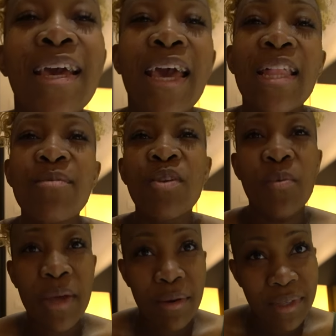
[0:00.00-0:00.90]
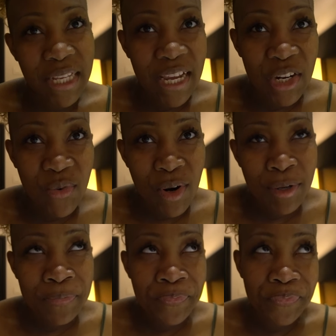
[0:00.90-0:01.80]
Caleb told me I was saying it
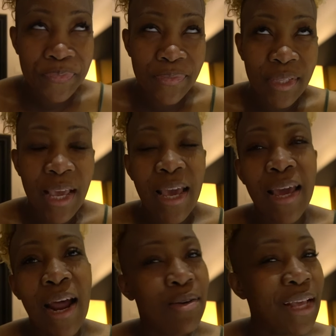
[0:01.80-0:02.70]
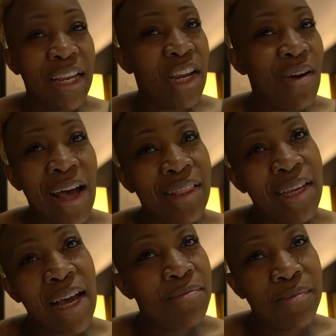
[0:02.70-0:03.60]
wrong. And I was like, no, I
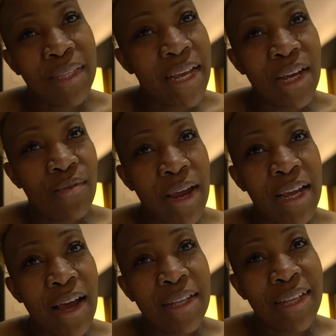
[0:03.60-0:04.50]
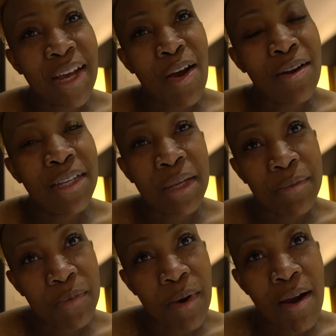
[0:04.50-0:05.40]
think I'm saying it right. I call it
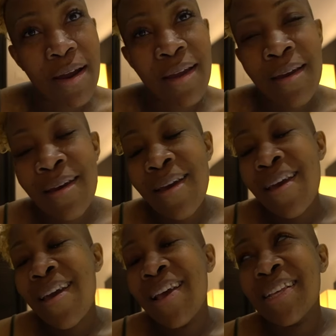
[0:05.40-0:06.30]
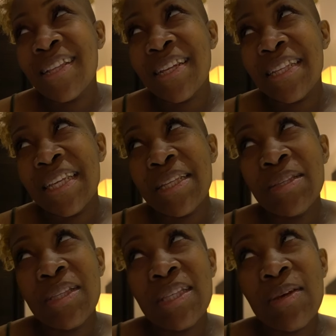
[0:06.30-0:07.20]
Denpasar. It's like
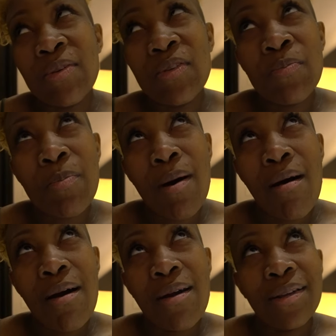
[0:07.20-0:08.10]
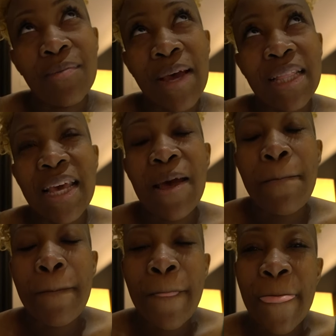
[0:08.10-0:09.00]
Denpasar, something like
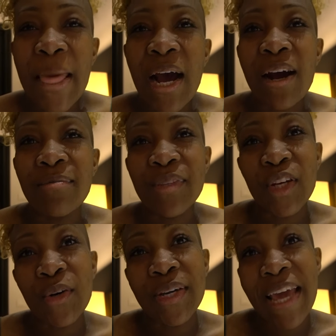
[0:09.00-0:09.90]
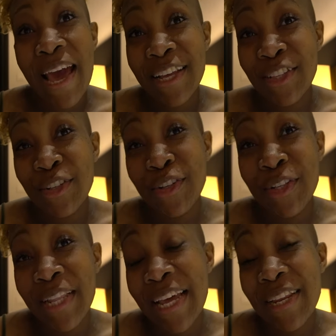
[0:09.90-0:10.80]
that. So he asked the
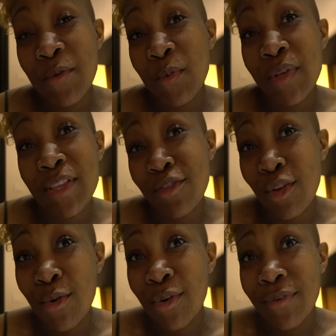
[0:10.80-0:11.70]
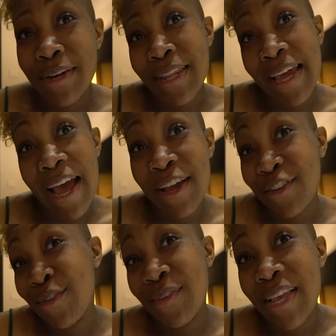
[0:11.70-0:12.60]
lady when we was in Seoul, Korea, like, how
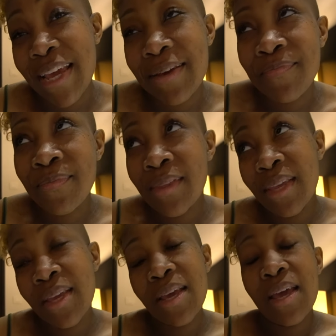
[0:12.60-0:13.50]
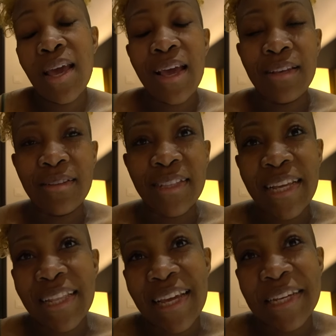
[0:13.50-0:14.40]
do you say it? And she
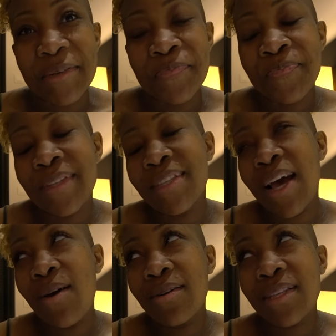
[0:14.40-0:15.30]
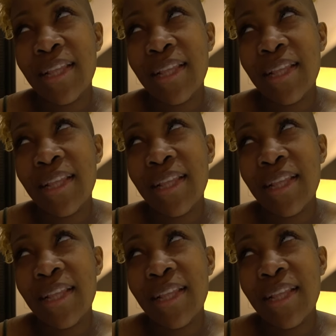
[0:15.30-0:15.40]
said it like him. So I was